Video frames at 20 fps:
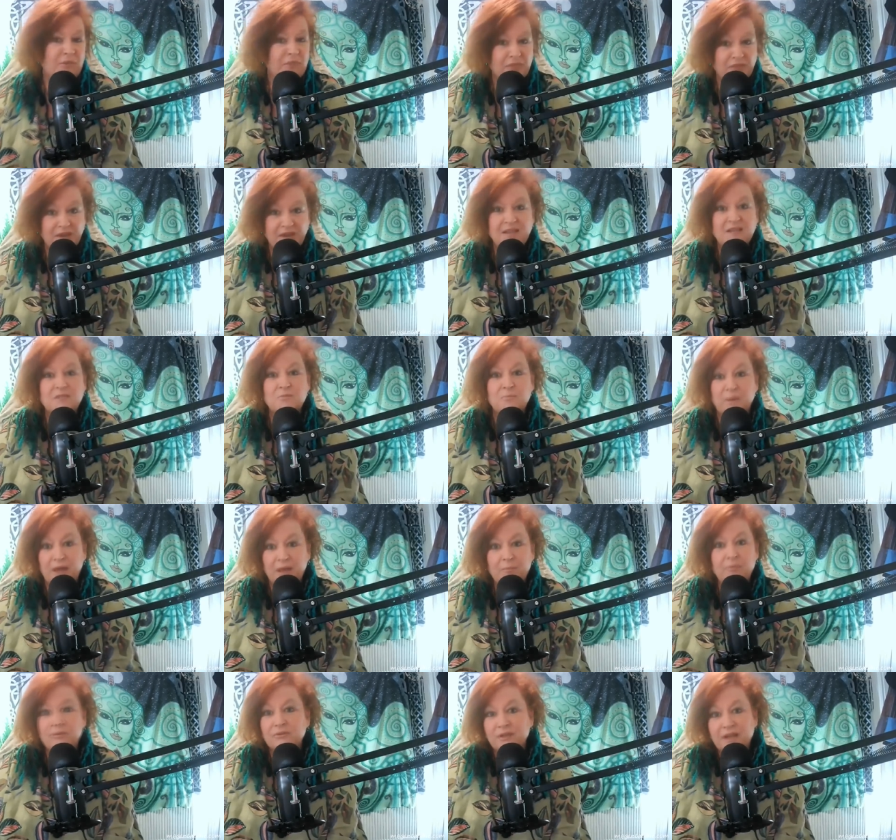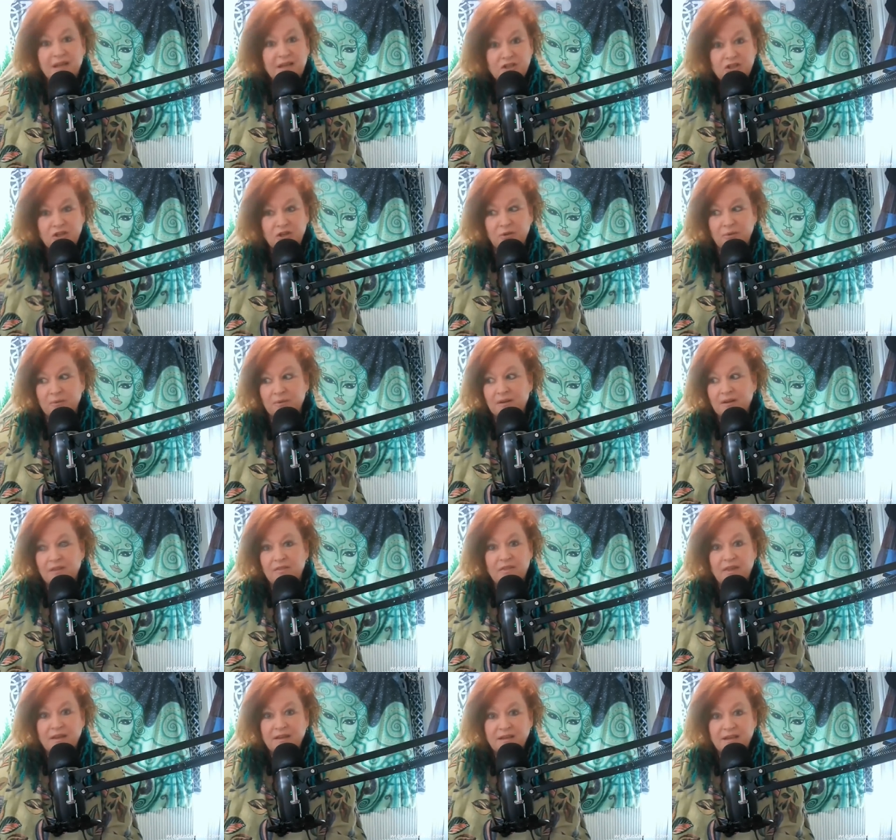and these people need you.
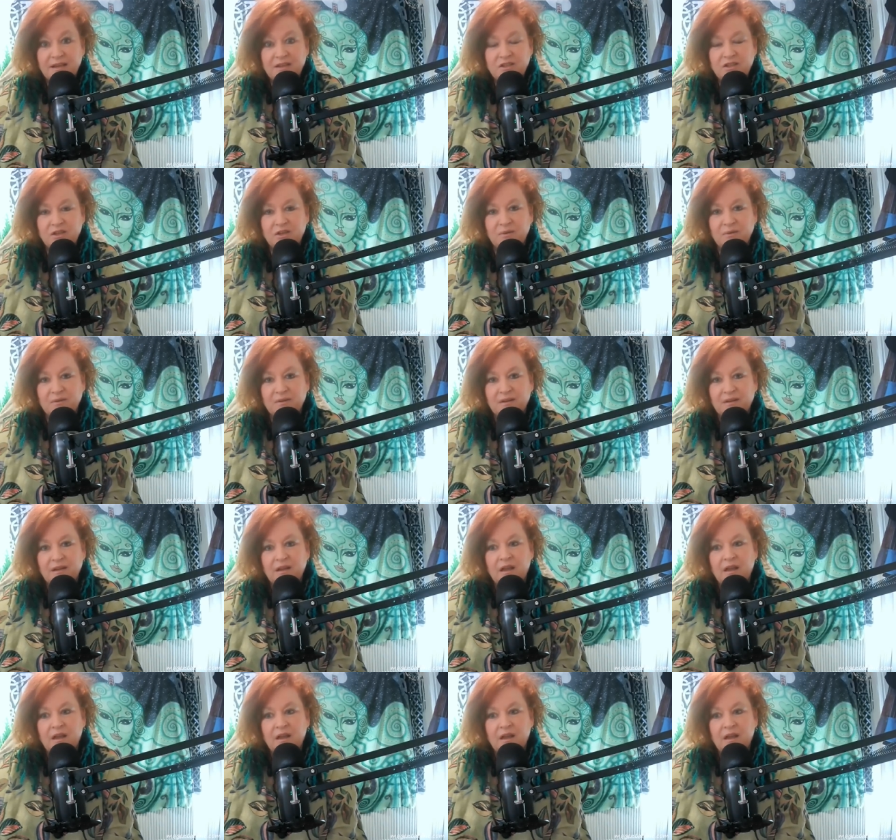They need you.